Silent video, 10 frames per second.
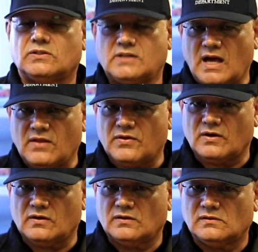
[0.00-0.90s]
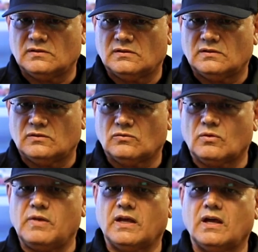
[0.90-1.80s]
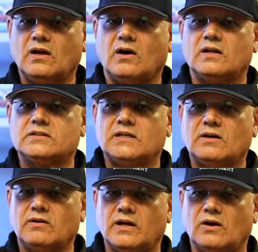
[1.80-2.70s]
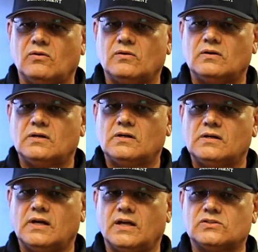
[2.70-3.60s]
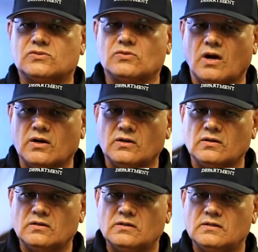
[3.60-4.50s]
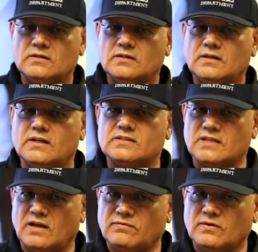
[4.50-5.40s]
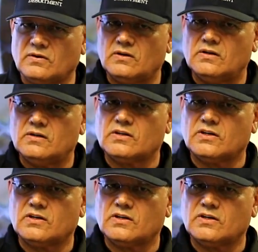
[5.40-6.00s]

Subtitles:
Together, we're making Ontario a stronger and safer